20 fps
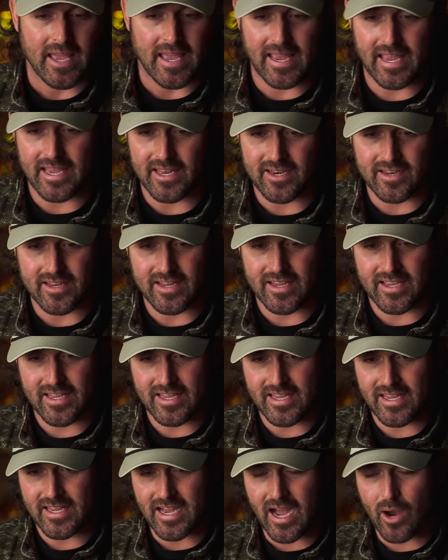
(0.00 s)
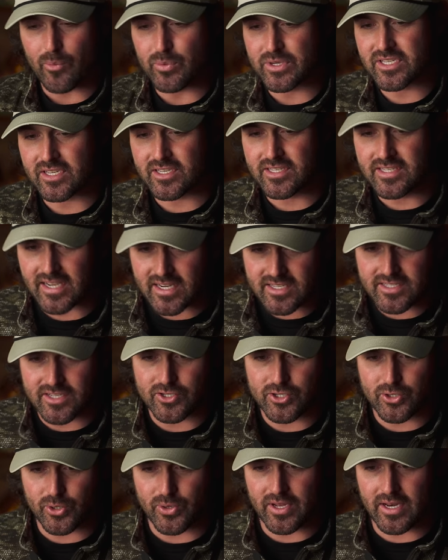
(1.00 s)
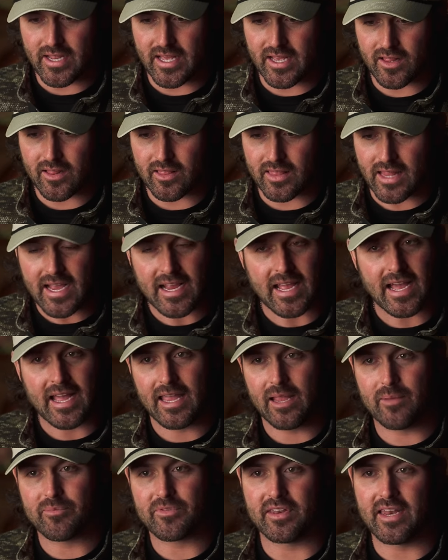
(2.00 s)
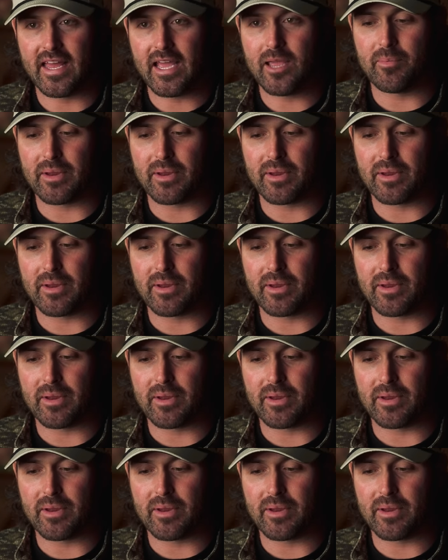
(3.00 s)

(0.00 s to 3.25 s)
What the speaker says: And I was addicted to it like I am today,